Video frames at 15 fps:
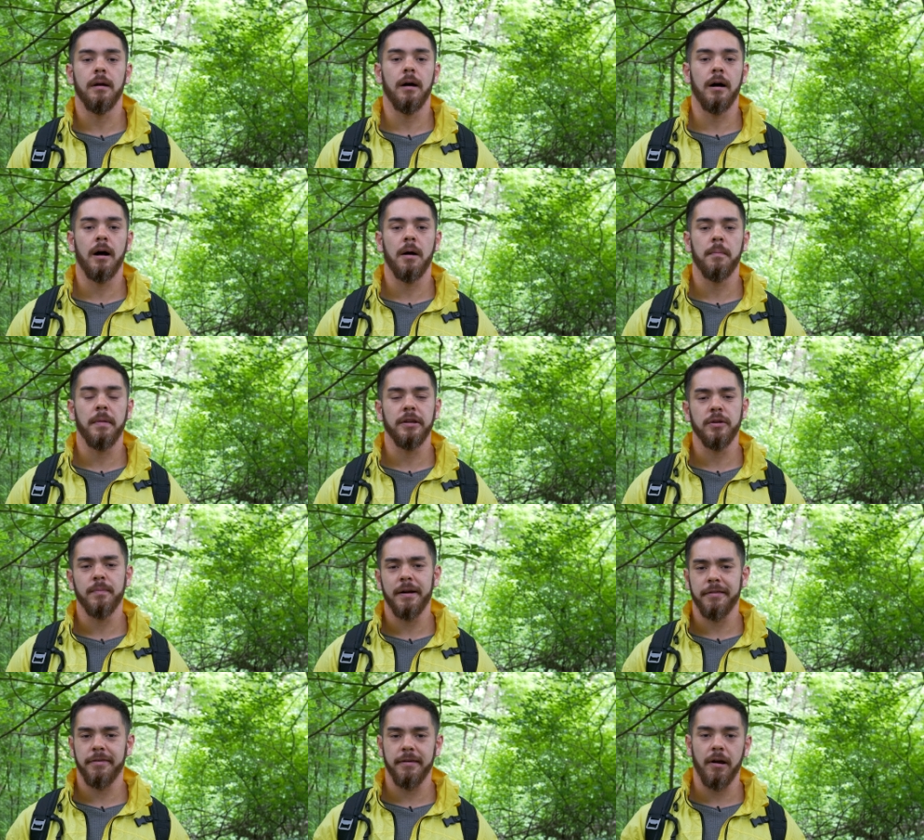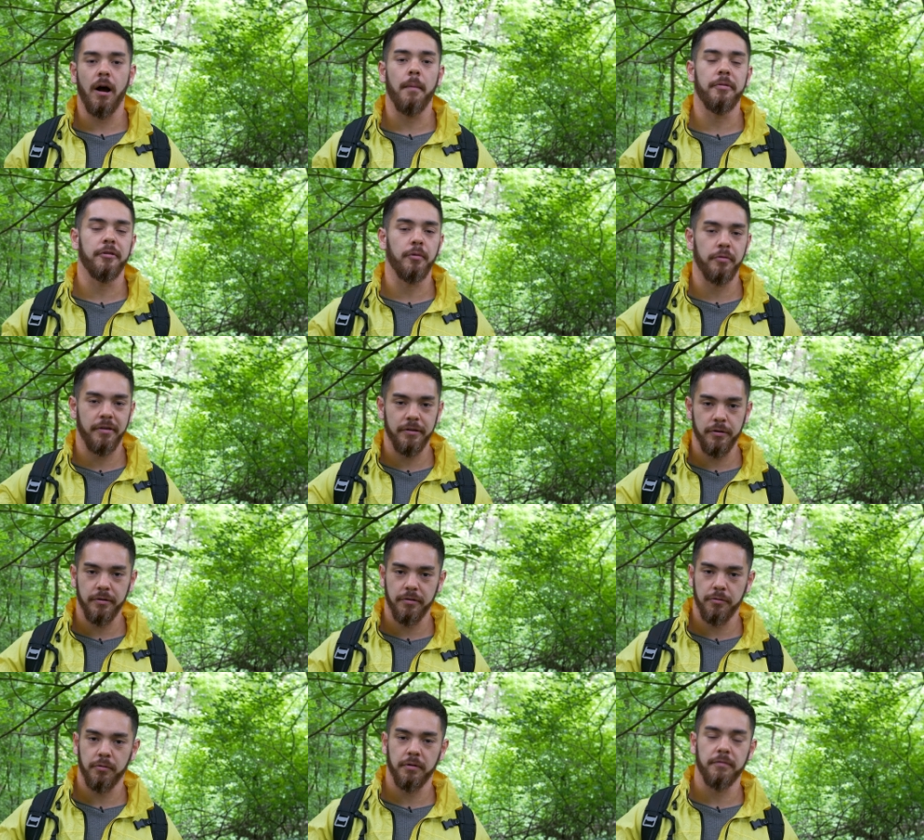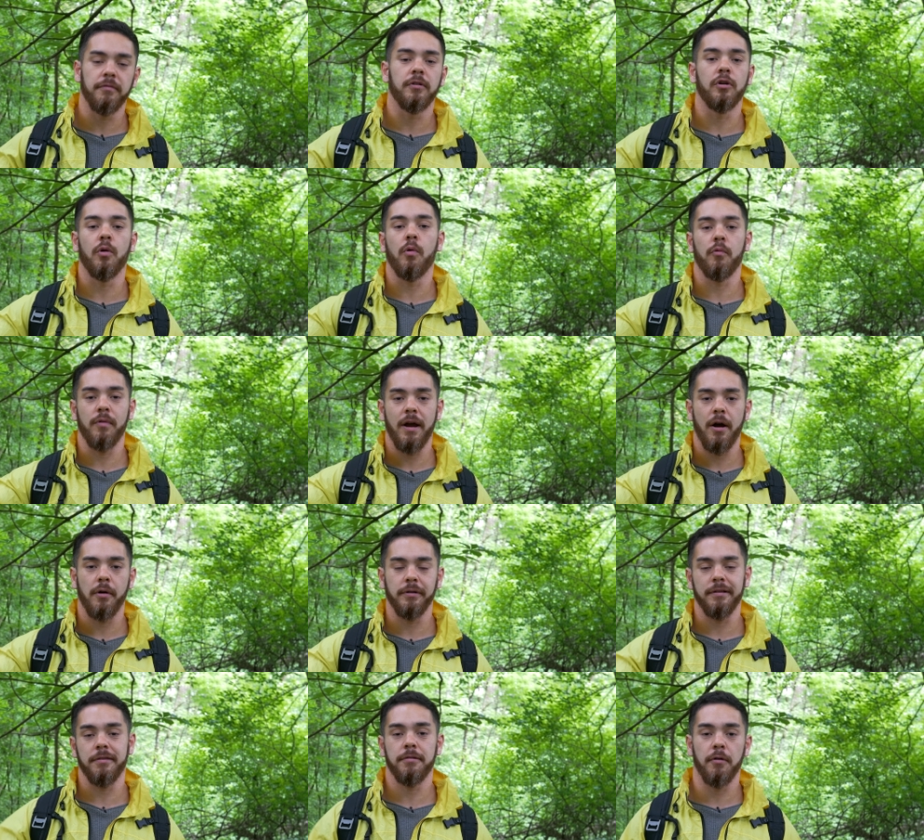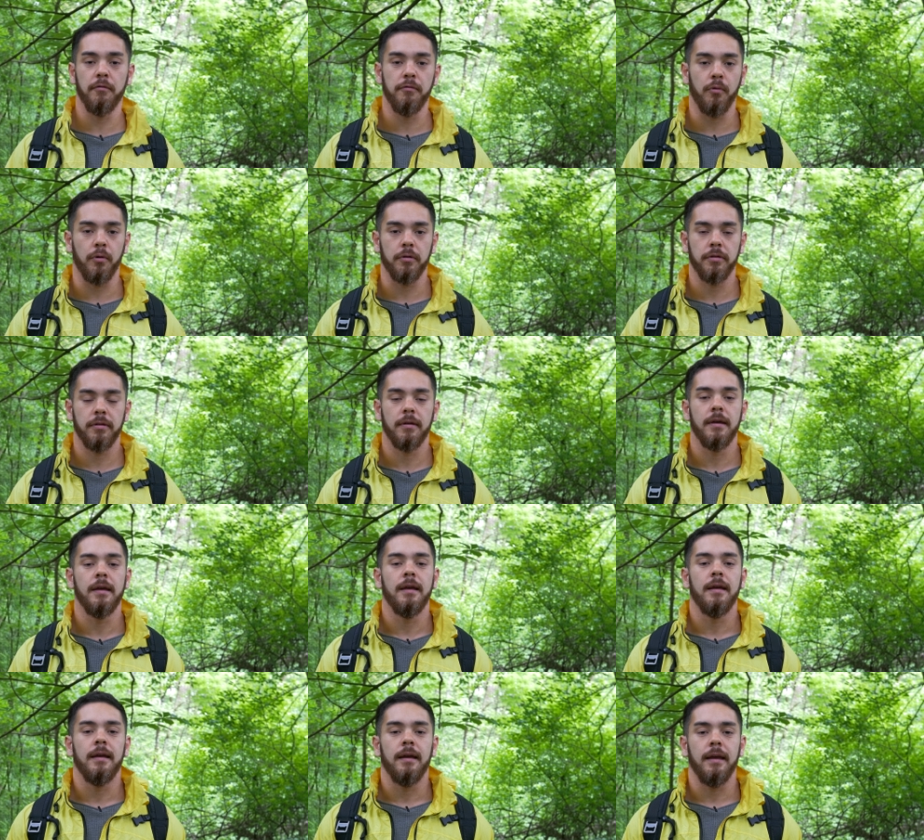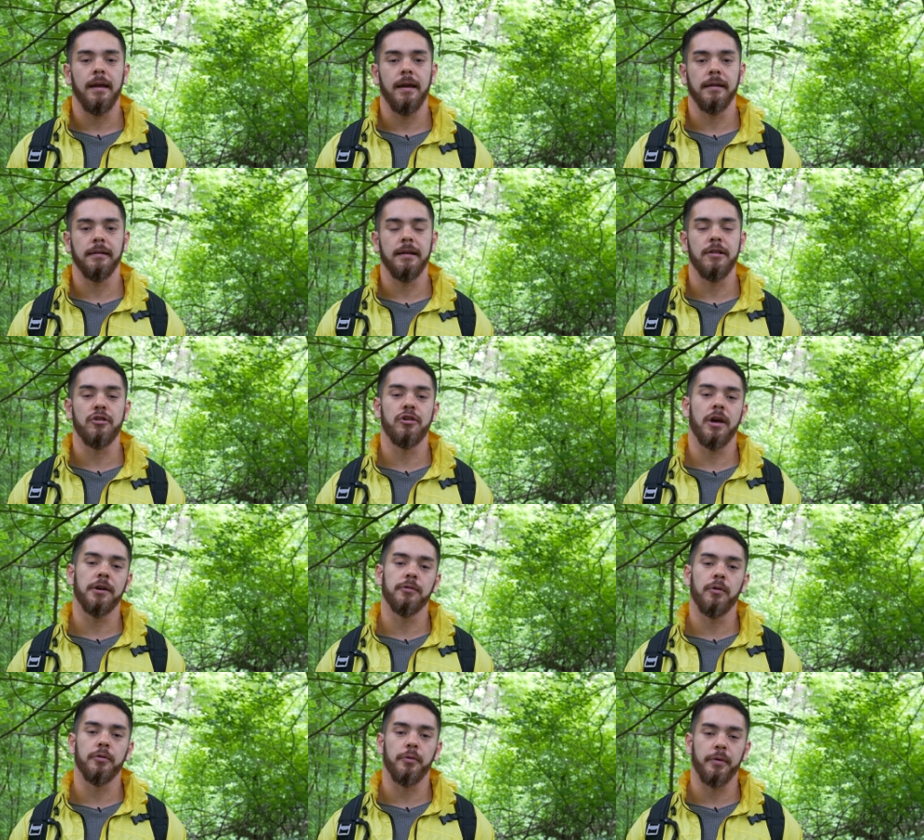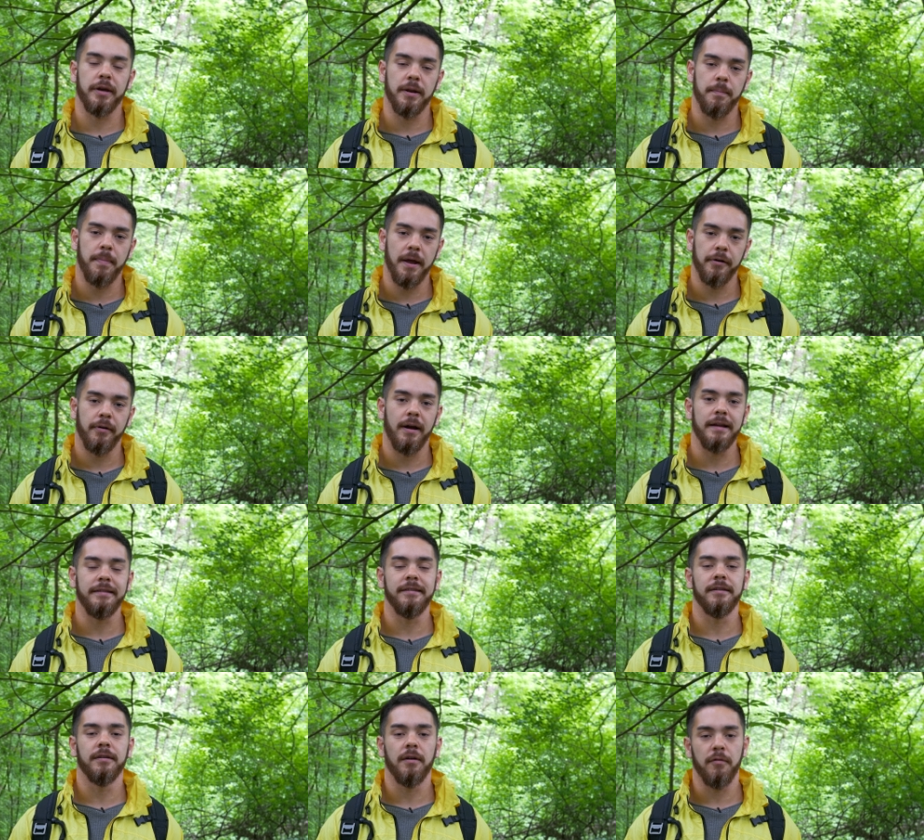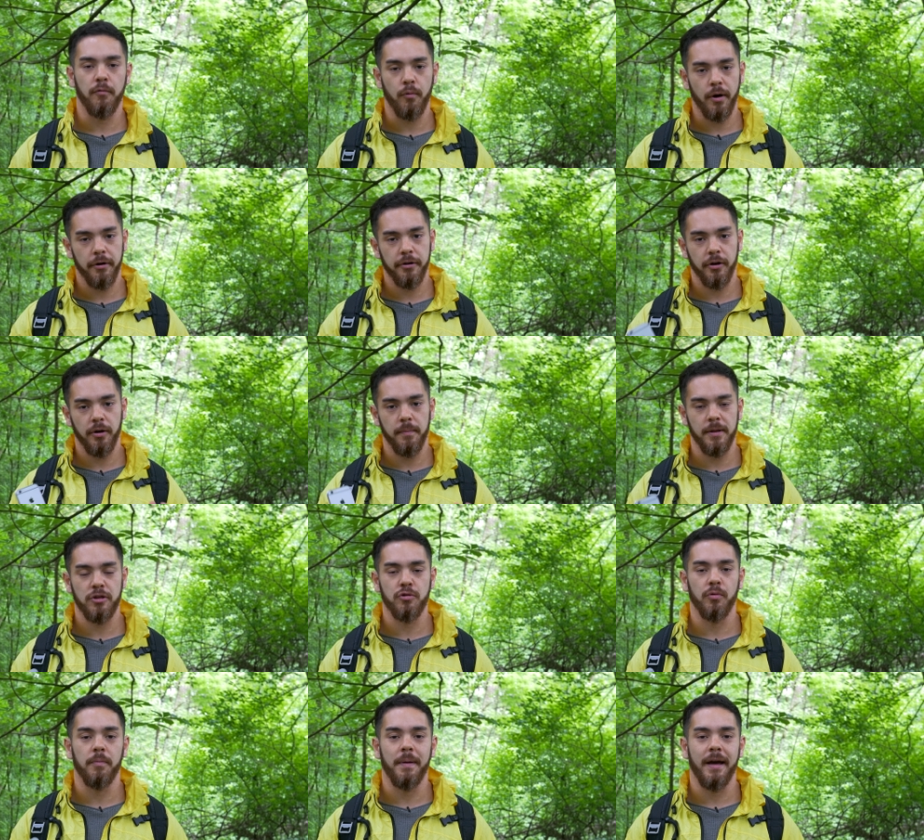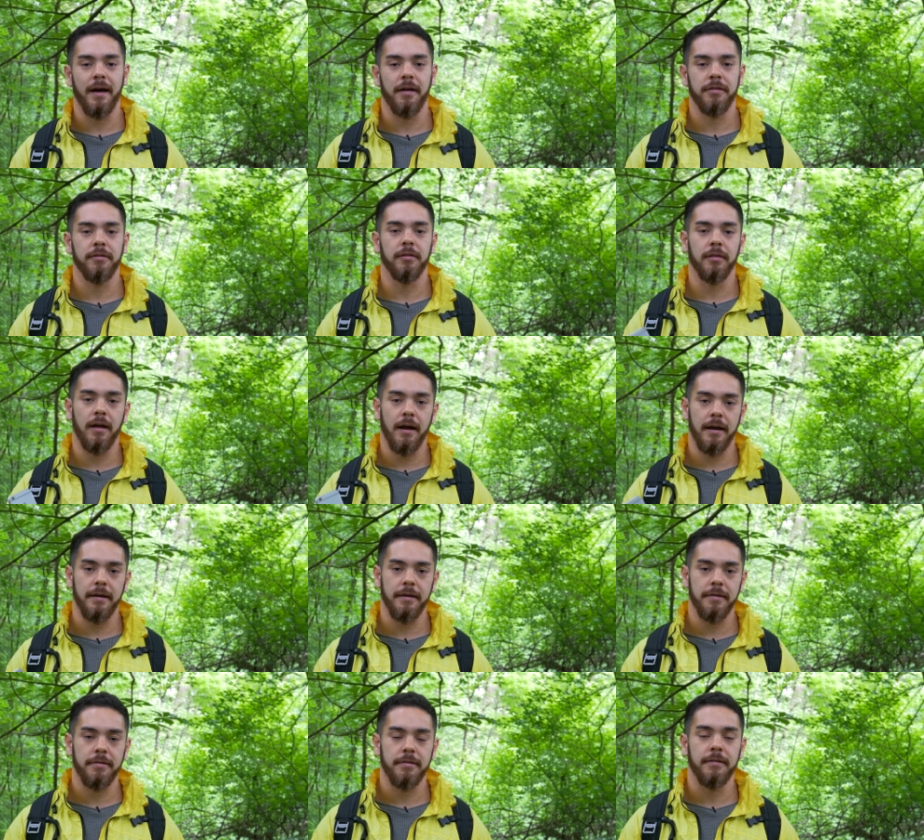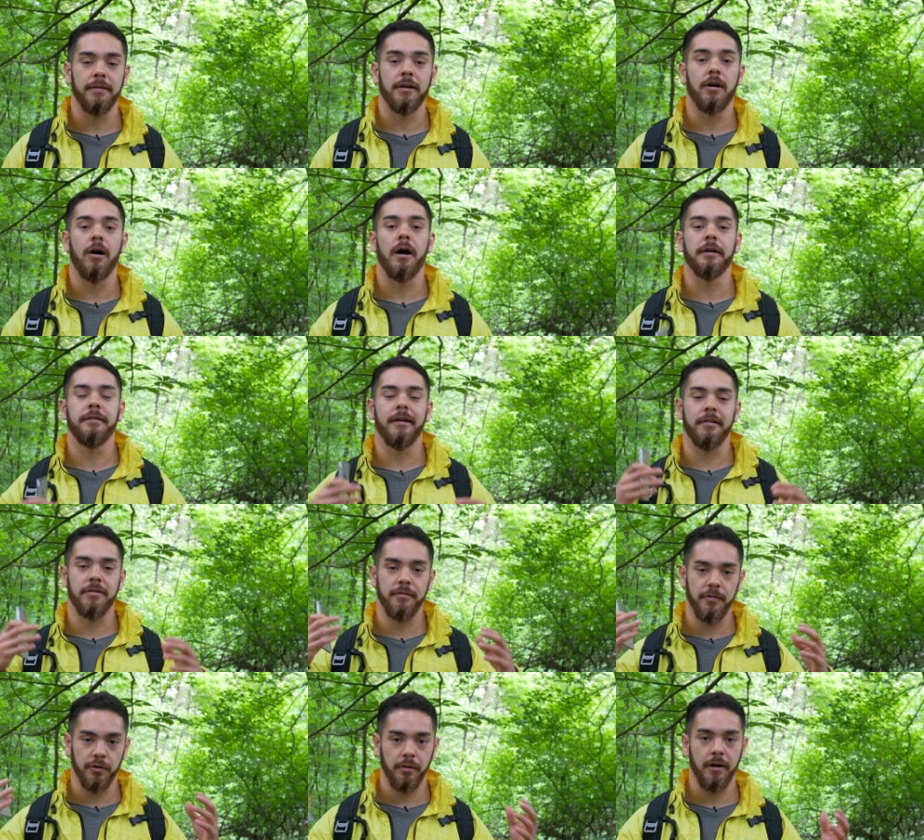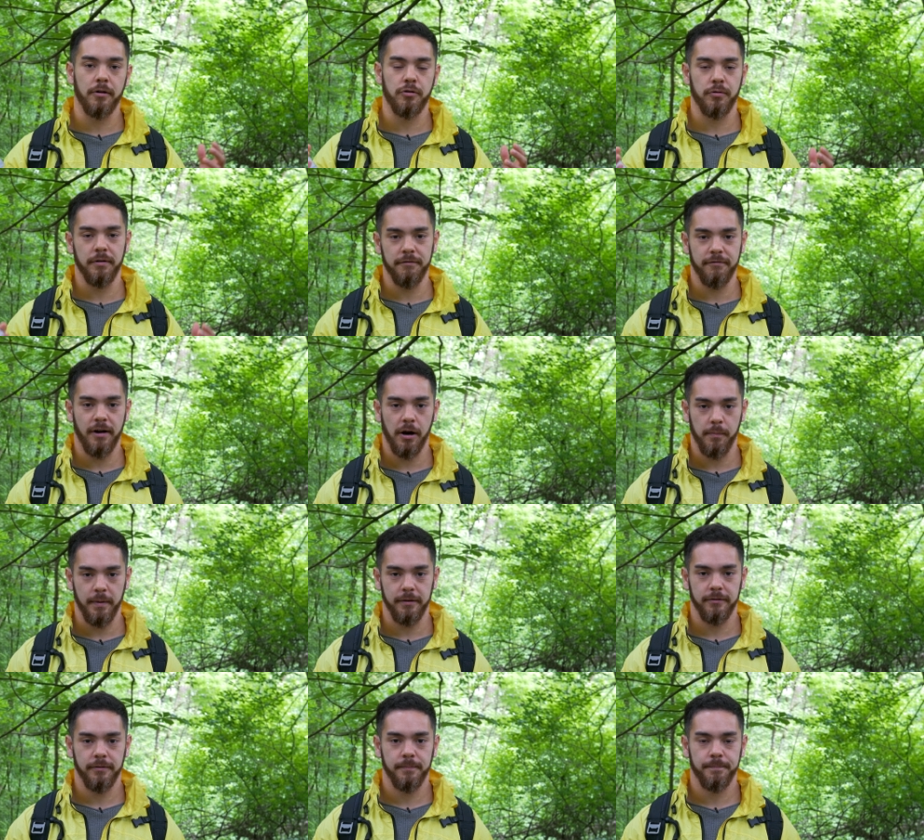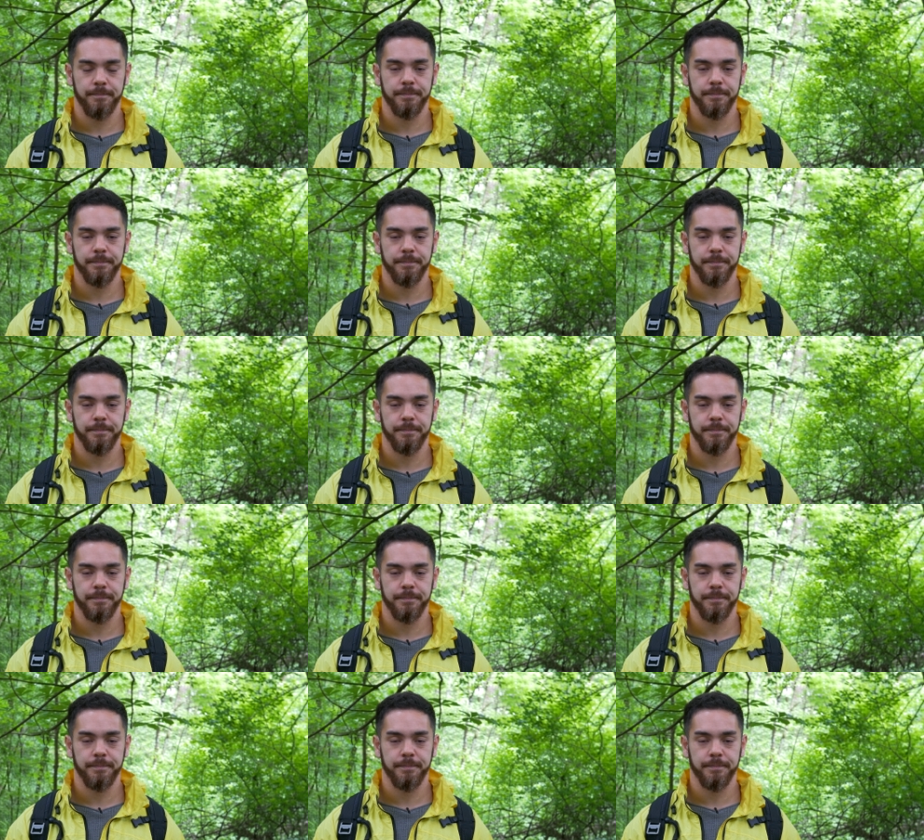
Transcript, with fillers: Um, and you might see obstacles that you can sort of go around and so forth. And in general, you'll get a better idea of where your habitual path lies in the context of your larger environment.